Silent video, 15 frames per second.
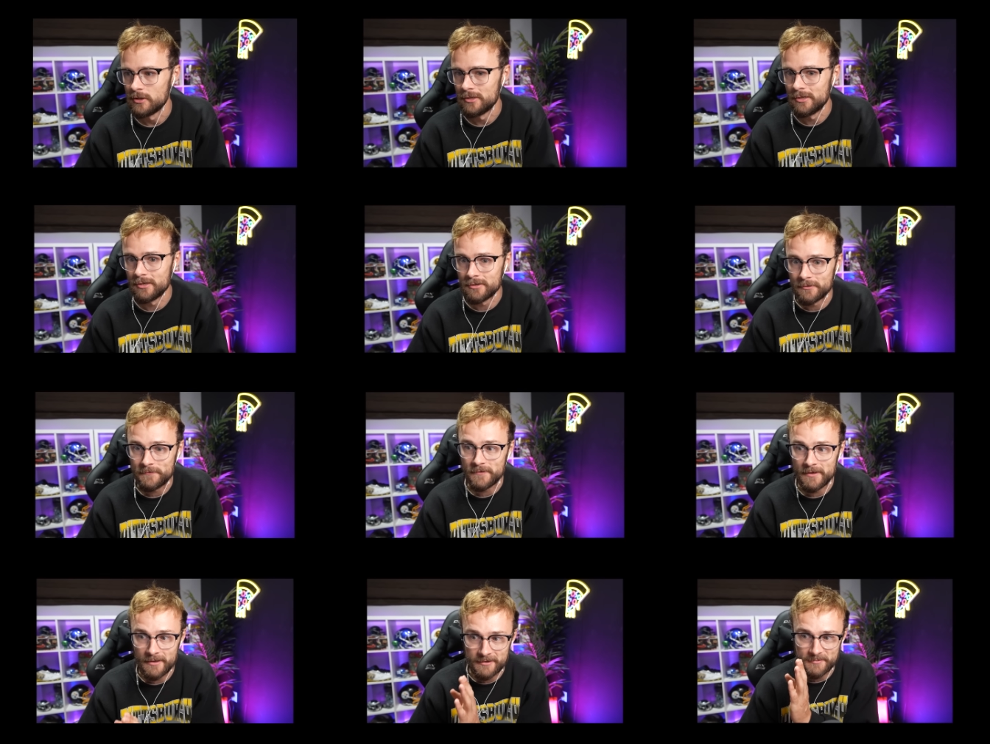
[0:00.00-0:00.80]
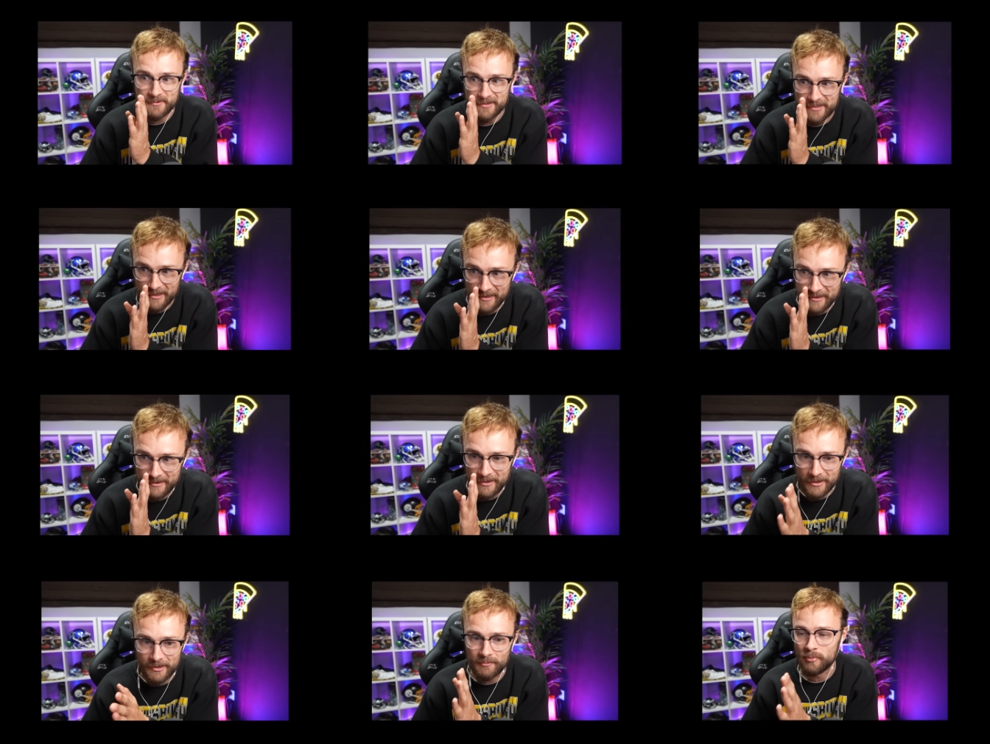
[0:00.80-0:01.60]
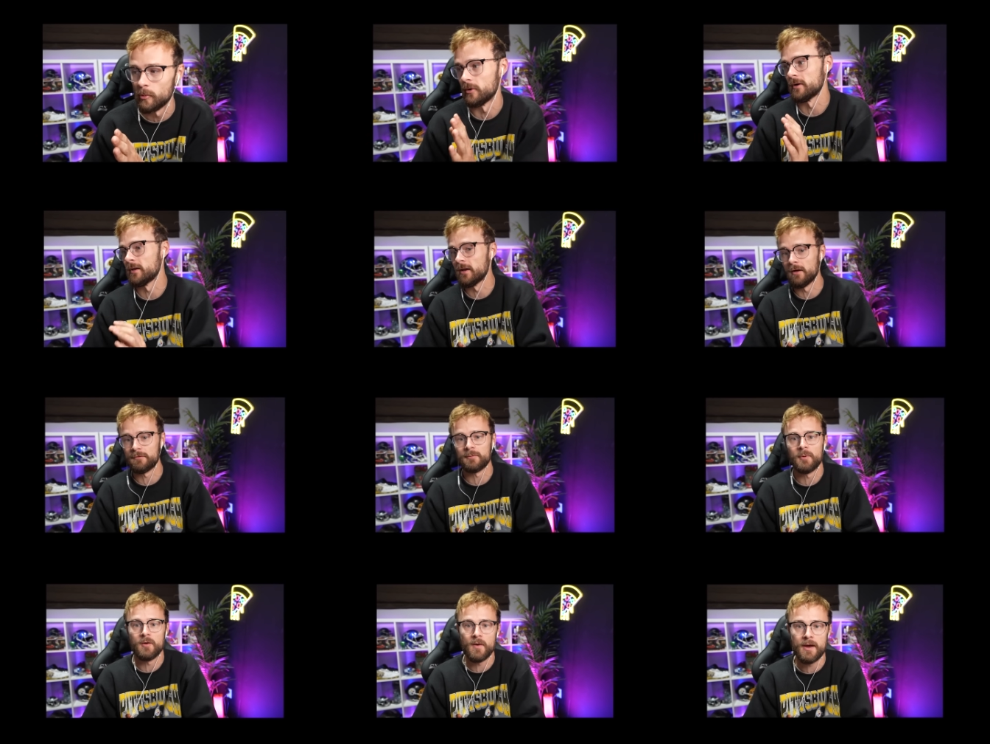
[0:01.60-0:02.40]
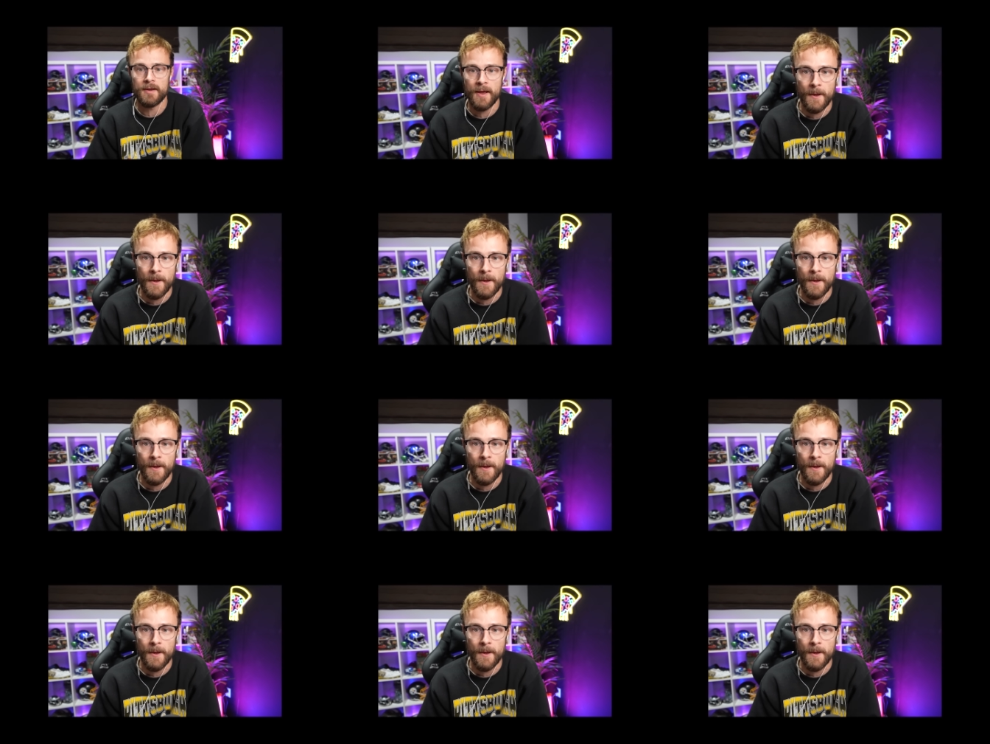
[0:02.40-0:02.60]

No offense, but you're kind of not important enough to me right